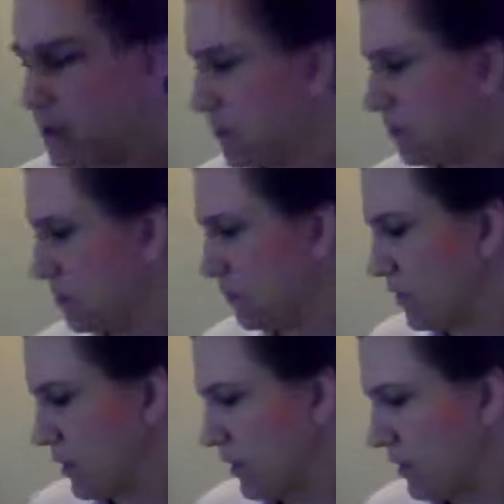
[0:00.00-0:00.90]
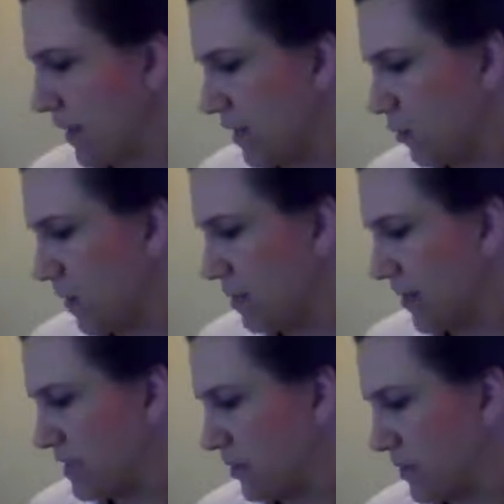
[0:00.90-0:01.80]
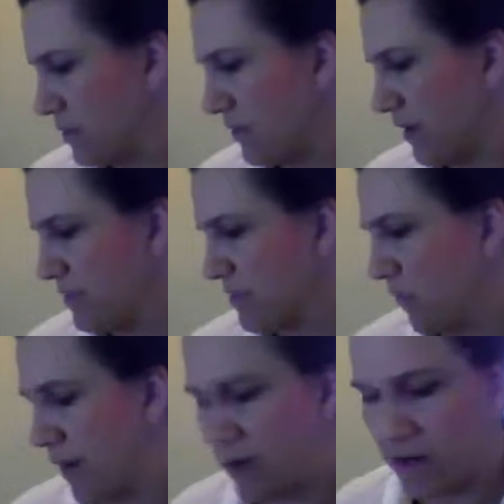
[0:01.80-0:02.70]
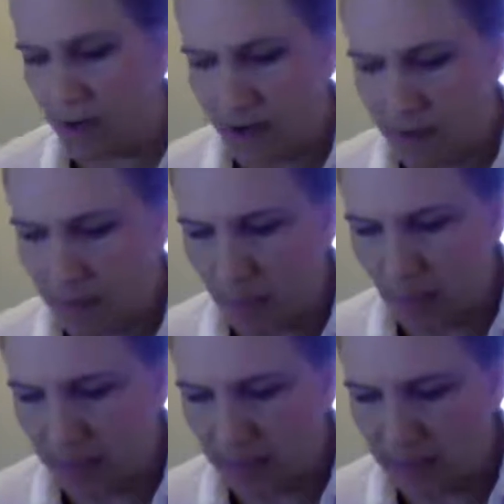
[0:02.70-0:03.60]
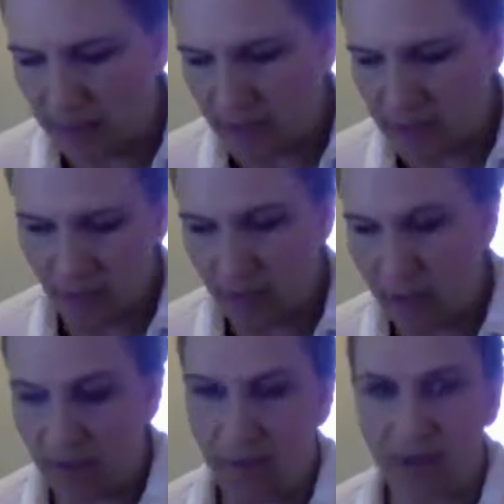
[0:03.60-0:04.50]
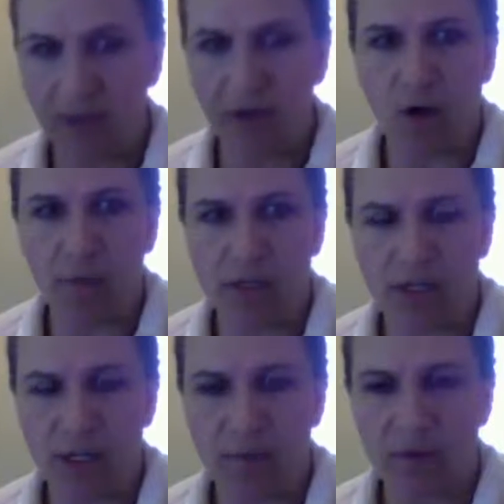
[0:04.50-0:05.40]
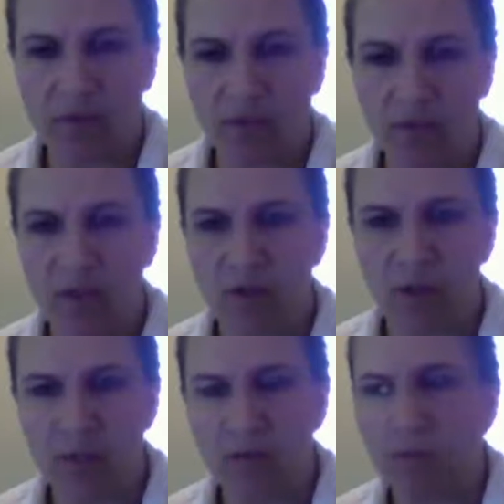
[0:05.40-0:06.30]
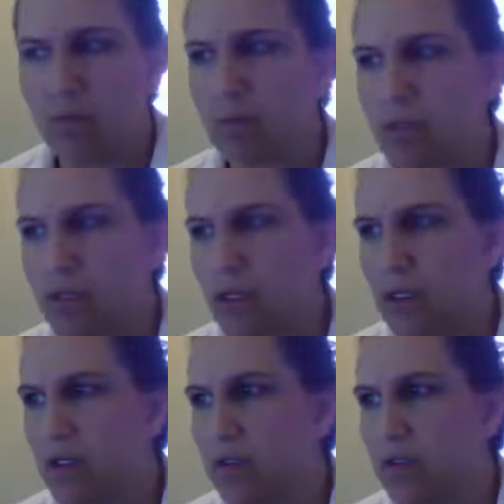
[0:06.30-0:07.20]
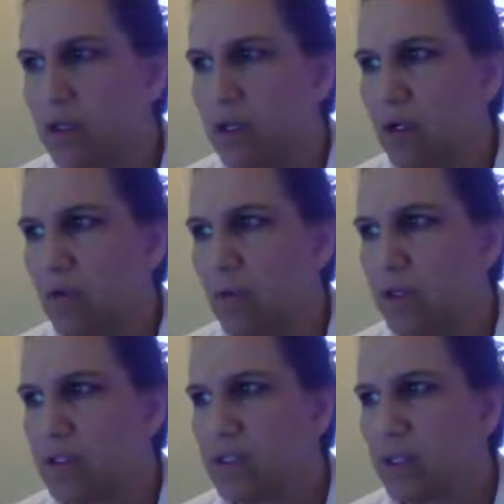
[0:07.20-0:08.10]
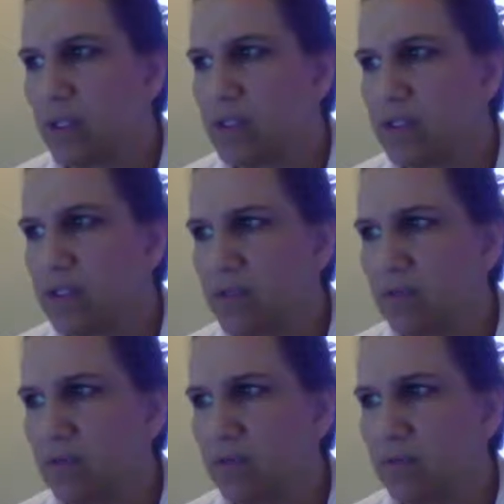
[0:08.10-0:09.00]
Do you like 1 minus 5 squared? I got 0.6495, like a whole bunch of numbers. Do you guys? When does it tell us to?